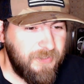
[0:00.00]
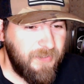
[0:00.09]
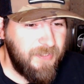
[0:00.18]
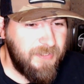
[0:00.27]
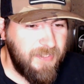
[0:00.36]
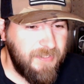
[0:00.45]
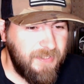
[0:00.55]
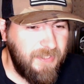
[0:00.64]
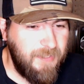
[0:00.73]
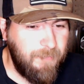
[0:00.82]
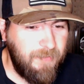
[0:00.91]
this doesn't
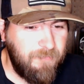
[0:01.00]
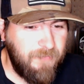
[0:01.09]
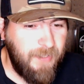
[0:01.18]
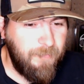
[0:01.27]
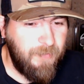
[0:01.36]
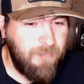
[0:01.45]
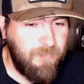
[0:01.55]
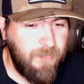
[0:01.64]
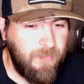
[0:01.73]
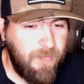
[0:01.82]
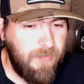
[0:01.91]
need to be family
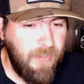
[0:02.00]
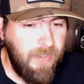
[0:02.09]
viewing.